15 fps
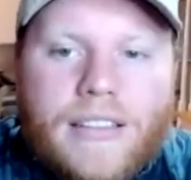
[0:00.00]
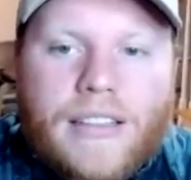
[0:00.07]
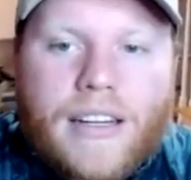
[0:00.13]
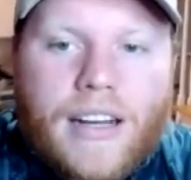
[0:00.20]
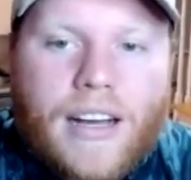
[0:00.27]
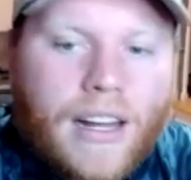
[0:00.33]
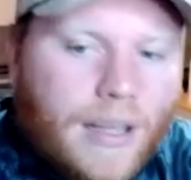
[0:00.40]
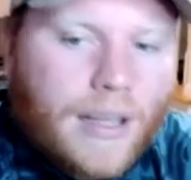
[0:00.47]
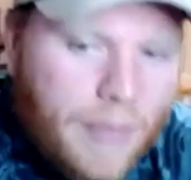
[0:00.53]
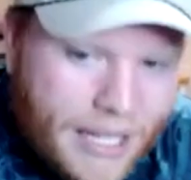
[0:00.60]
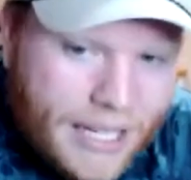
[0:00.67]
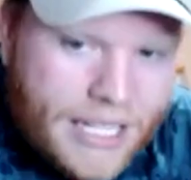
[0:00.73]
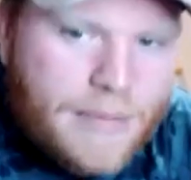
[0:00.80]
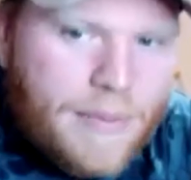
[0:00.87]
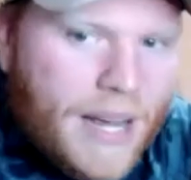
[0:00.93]
on the Big
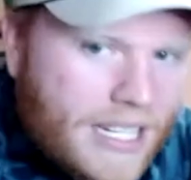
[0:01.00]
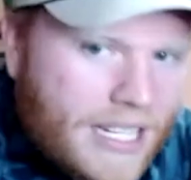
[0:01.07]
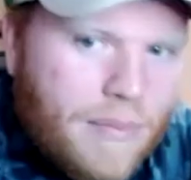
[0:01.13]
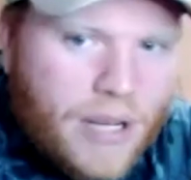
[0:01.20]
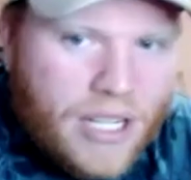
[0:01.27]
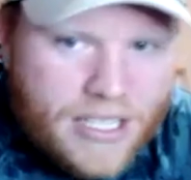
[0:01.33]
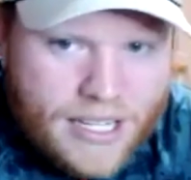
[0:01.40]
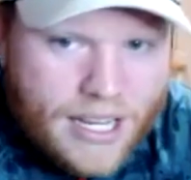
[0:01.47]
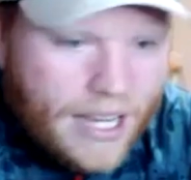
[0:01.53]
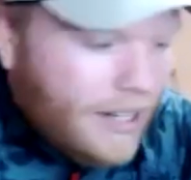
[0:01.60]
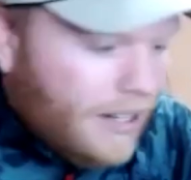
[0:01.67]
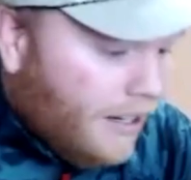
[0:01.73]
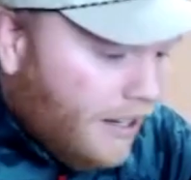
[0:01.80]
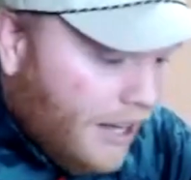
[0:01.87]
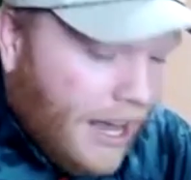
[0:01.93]
East basketball side.
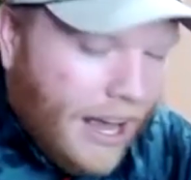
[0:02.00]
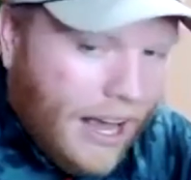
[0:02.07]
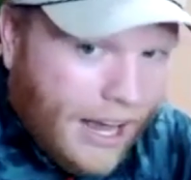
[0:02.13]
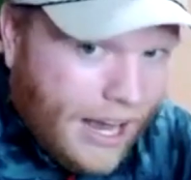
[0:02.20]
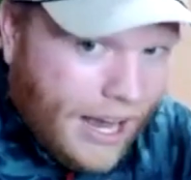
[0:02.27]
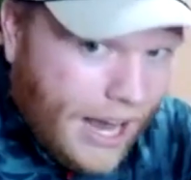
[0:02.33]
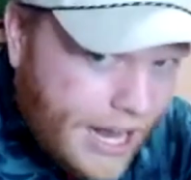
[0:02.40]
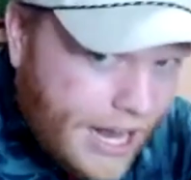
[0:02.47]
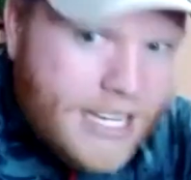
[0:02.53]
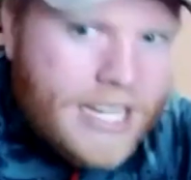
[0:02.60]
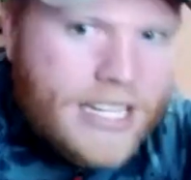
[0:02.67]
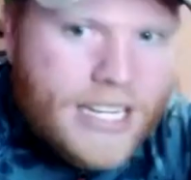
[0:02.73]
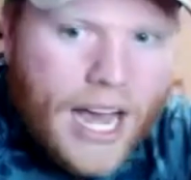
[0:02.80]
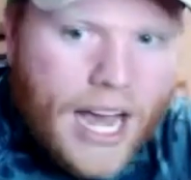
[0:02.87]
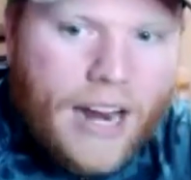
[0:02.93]
As a
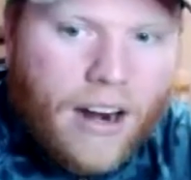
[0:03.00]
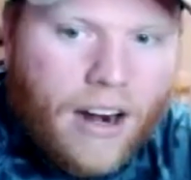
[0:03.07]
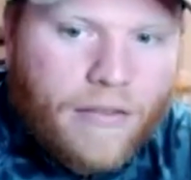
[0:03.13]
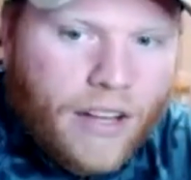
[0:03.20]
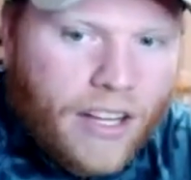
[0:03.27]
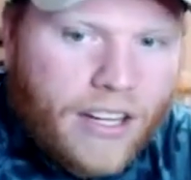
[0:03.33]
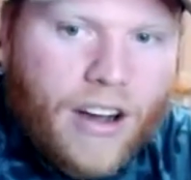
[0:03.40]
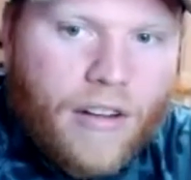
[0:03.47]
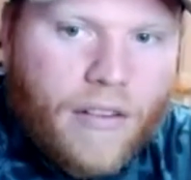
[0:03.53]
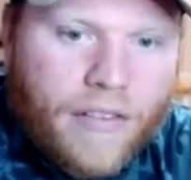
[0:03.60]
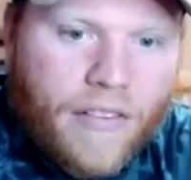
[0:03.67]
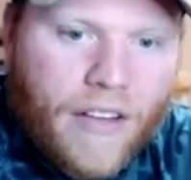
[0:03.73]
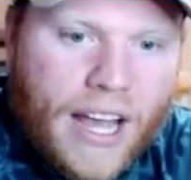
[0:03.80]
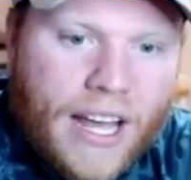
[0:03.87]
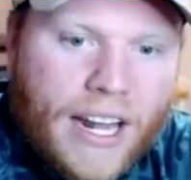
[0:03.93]
diehard Villanova
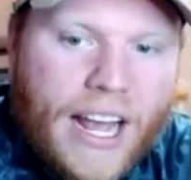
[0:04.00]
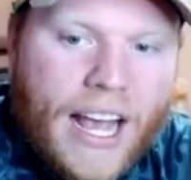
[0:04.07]
fan,